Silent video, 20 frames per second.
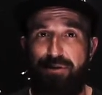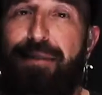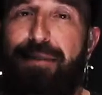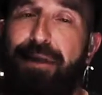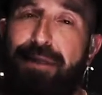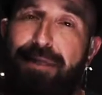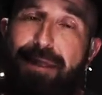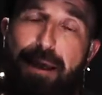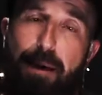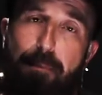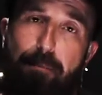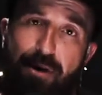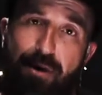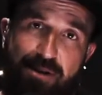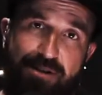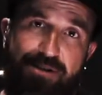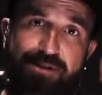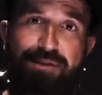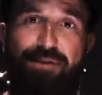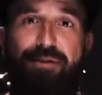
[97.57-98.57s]
And then they get
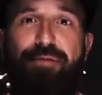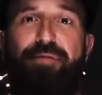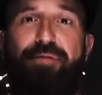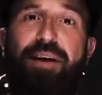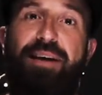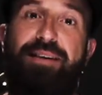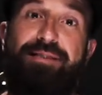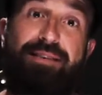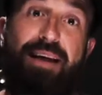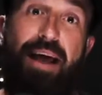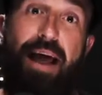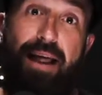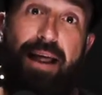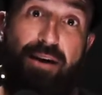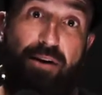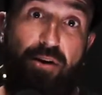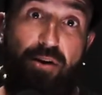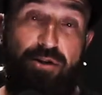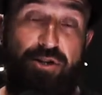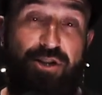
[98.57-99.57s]
punched in the face
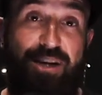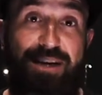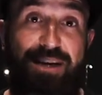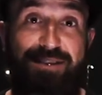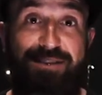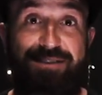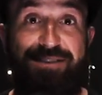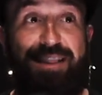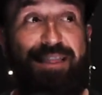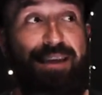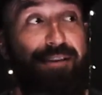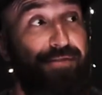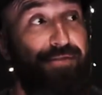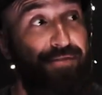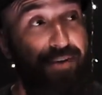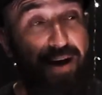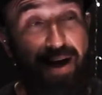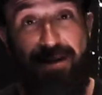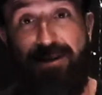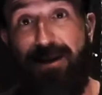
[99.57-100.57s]
and it all changes. And they
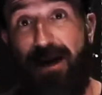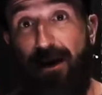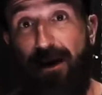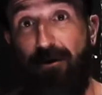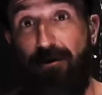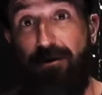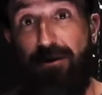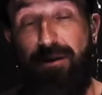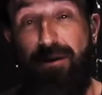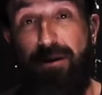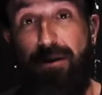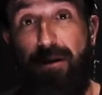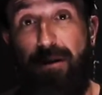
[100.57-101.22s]
find out